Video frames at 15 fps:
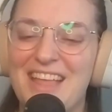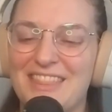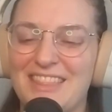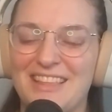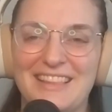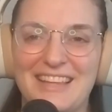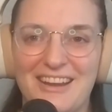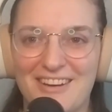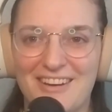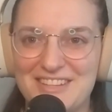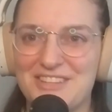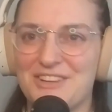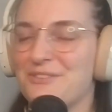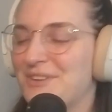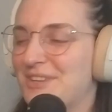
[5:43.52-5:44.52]
The
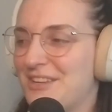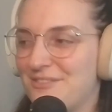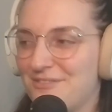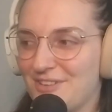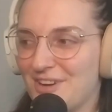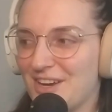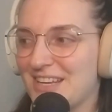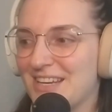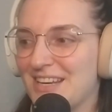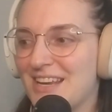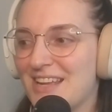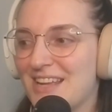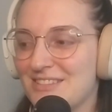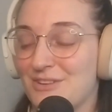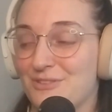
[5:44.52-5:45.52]
lyrics are really
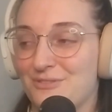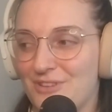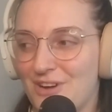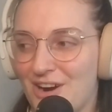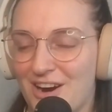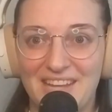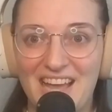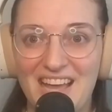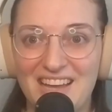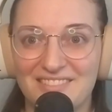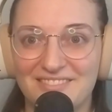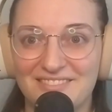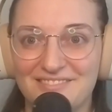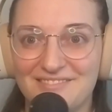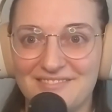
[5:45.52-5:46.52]
fun so far. Yeah,
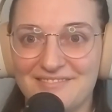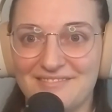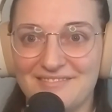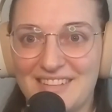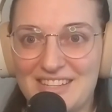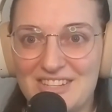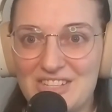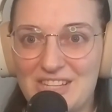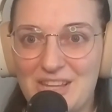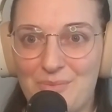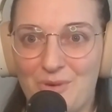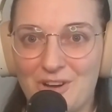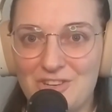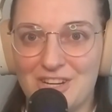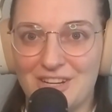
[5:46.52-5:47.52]
let's just keep
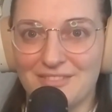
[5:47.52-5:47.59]
watching.